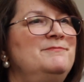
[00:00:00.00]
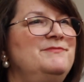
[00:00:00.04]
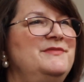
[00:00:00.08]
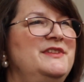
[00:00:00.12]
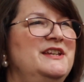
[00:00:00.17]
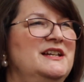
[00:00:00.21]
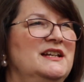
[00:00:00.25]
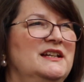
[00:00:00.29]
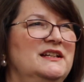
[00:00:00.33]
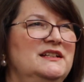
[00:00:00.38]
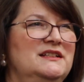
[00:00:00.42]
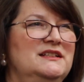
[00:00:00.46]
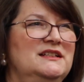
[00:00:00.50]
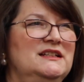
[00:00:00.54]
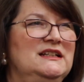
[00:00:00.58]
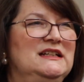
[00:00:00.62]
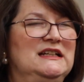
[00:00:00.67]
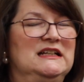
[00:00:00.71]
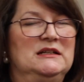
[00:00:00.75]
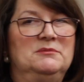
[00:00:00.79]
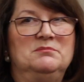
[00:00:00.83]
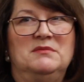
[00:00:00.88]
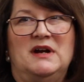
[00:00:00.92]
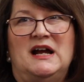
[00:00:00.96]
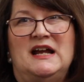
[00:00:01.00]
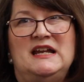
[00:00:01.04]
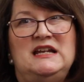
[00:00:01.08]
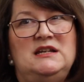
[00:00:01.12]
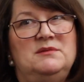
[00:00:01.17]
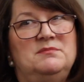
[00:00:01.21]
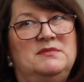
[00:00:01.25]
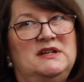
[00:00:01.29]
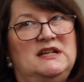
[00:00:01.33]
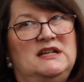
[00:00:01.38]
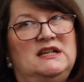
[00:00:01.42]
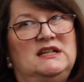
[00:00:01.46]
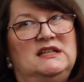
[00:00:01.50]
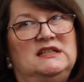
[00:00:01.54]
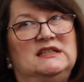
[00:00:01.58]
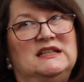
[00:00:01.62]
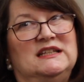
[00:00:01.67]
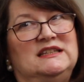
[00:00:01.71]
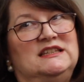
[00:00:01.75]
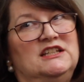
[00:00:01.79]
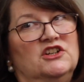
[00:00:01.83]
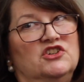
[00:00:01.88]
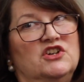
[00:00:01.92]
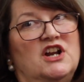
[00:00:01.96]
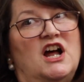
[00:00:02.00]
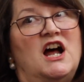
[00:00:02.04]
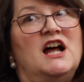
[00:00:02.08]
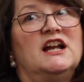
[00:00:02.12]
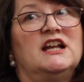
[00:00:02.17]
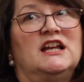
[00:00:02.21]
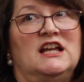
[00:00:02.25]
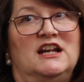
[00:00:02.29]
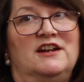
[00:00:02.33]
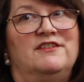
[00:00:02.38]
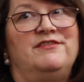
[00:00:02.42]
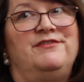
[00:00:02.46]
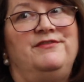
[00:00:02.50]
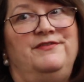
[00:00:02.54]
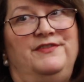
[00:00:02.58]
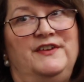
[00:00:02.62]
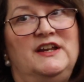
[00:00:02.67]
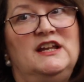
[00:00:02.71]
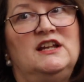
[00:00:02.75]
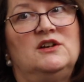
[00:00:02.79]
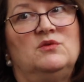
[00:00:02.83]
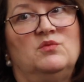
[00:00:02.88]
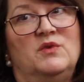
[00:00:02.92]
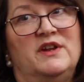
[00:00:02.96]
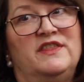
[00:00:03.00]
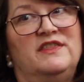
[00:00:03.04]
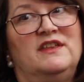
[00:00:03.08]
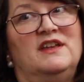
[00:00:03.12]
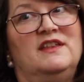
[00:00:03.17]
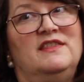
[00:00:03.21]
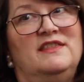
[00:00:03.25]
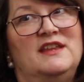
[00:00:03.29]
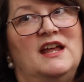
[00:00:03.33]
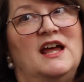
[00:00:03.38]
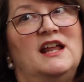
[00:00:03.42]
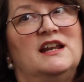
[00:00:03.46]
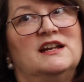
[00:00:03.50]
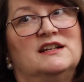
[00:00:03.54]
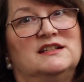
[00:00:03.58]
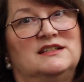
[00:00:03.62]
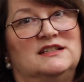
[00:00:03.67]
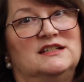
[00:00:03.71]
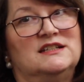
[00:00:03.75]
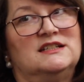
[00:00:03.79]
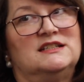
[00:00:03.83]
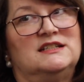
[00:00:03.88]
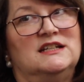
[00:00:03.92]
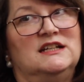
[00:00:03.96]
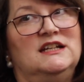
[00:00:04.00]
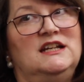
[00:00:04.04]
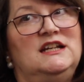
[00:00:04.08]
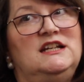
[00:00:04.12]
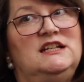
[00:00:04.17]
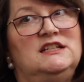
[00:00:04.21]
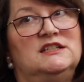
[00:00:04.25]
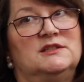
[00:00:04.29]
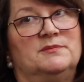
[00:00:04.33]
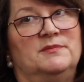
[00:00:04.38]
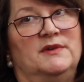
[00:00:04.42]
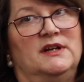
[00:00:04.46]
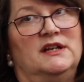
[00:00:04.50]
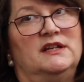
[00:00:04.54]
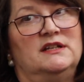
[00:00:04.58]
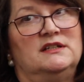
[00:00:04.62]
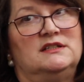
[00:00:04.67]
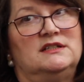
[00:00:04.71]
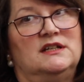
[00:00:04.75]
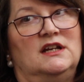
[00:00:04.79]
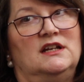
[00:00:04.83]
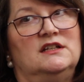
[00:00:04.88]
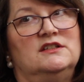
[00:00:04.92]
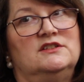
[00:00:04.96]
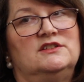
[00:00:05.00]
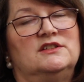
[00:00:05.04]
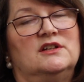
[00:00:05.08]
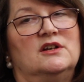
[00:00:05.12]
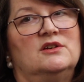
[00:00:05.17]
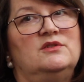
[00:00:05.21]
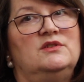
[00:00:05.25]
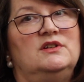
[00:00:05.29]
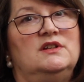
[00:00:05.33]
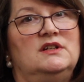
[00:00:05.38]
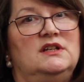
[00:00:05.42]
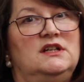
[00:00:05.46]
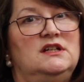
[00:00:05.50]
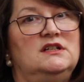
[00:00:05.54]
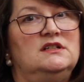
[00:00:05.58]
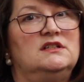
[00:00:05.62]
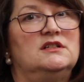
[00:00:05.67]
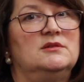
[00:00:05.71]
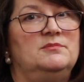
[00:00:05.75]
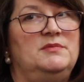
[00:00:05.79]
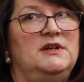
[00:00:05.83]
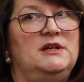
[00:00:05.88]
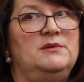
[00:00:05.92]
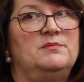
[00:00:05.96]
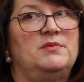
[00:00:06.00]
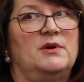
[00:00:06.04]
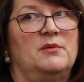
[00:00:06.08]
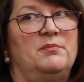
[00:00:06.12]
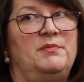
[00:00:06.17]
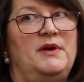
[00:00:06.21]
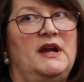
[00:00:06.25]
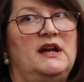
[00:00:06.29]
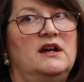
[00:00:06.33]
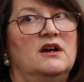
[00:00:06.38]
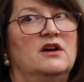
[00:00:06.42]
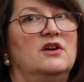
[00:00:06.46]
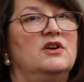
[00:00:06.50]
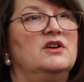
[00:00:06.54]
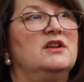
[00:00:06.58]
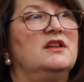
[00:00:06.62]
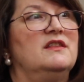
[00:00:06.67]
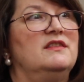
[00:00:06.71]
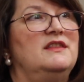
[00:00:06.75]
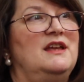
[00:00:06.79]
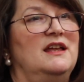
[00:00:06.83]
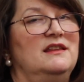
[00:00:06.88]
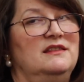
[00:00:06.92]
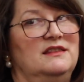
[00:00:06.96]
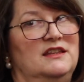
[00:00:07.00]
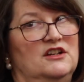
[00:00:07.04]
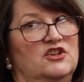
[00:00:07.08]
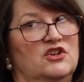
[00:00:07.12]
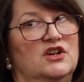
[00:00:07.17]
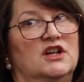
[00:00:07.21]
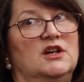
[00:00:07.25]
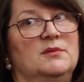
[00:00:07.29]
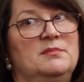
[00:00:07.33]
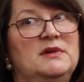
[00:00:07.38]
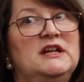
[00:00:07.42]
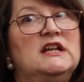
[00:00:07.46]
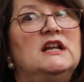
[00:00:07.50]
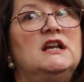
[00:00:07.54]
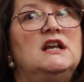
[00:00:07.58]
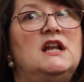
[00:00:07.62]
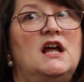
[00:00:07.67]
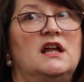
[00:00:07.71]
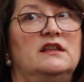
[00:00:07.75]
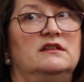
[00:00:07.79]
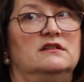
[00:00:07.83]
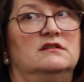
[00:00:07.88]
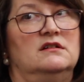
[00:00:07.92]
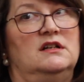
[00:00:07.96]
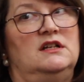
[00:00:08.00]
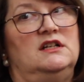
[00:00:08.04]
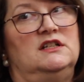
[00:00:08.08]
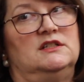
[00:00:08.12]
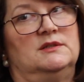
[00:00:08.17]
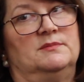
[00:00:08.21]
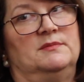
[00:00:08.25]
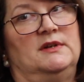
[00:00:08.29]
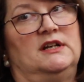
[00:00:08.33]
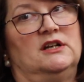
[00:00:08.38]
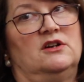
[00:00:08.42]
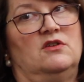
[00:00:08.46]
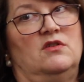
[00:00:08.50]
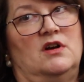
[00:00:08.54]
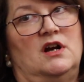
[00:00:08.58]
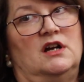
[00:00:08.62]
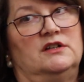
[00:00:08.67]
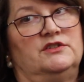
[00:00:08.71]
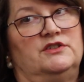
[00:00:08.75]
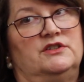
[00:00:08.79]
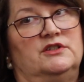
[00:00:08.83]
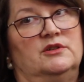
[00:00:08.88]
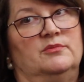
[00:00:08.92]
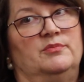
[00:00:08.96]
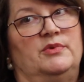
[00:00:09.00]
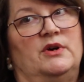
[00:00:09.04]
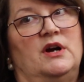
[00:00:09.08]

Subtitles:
then it might be that they're not going to fit within that existing easement. And so you need to be prepared that there could be another easement across your